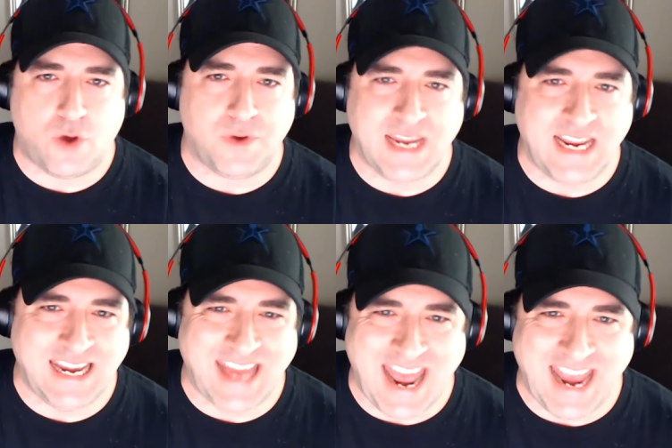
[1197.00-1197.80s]
don't
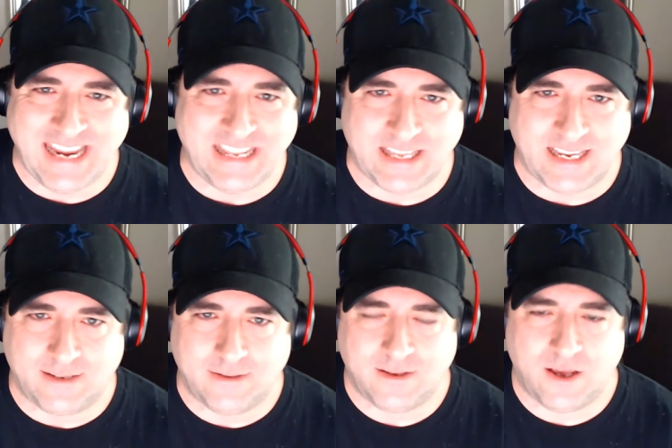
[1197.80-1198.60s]
need
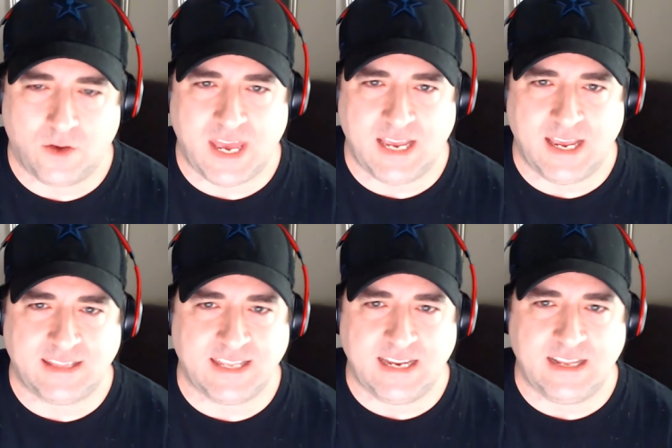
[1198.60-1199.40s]
anything. Okay.
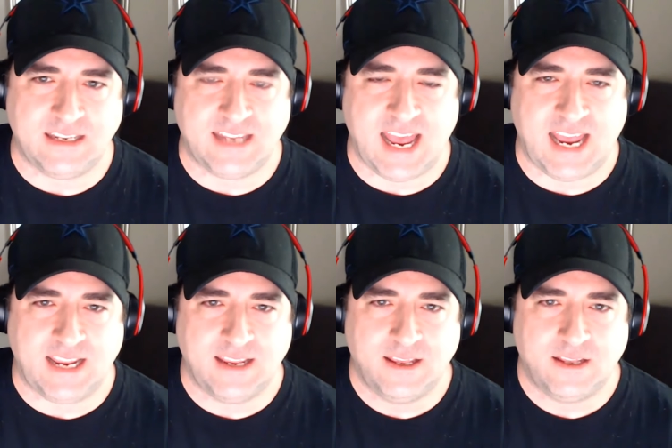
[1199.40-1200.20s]
At the end of the
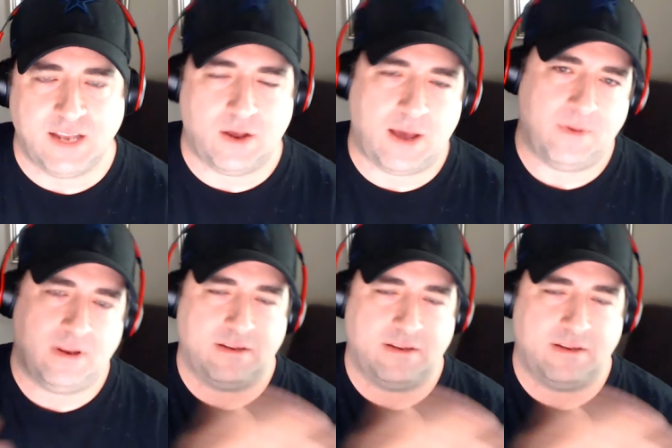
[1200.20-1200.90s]
day, now I'm